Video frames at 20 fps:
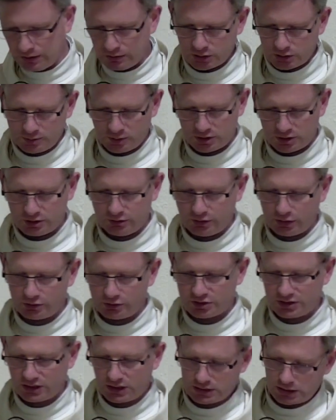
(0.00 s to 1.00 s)
spiritual director,
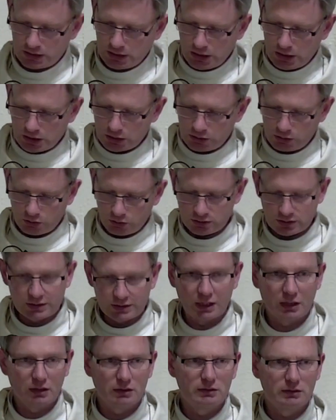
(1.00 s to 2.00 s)
Saint Claude de la,
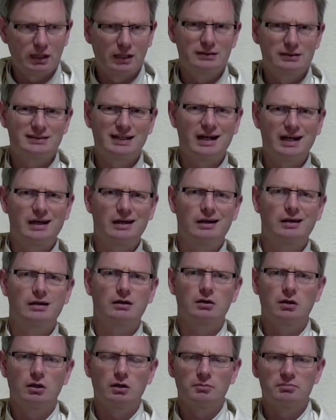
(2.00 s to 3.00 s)
de la
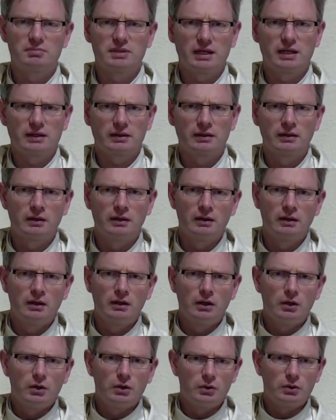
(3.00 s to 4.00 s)
Colombière,
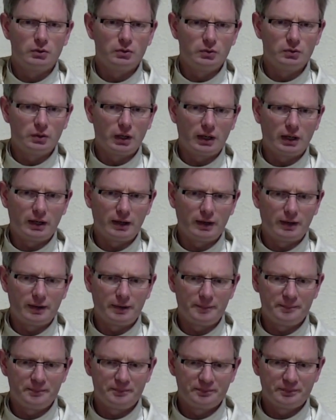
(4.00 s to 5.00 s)
who uh,
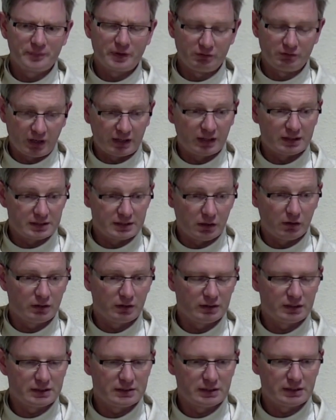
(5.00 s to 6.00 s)
recognized the
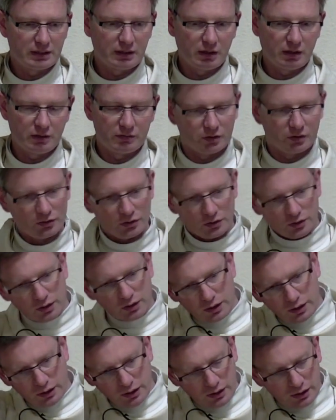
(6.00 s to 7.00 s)
authenticity of her,
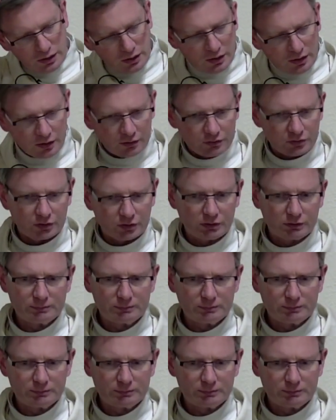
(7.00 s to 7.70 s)
of her